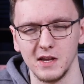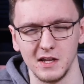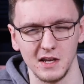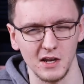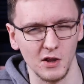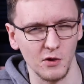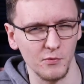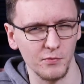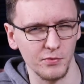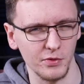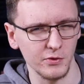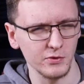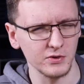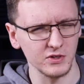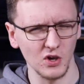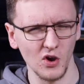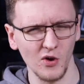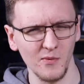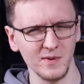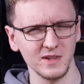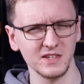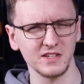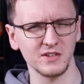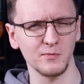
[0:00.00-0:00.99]
Now, those
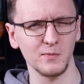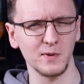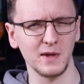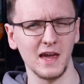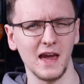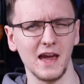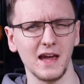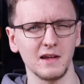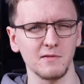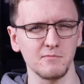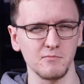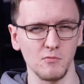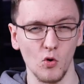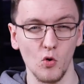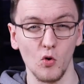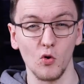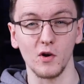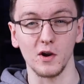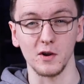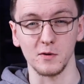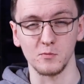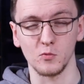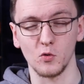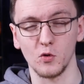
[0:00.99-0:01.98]
comments have been getting
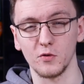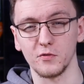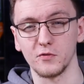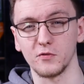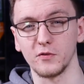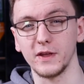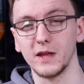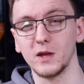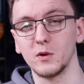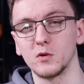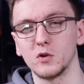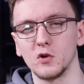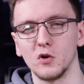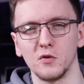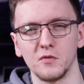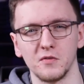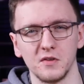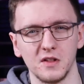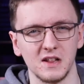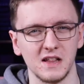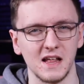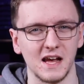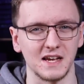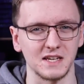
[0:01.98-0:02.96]
more and more frequent
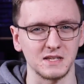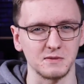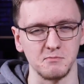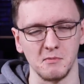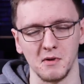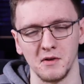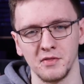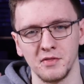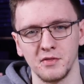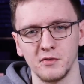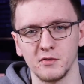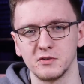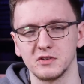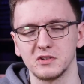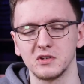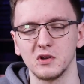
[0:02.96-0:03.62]
over the last month or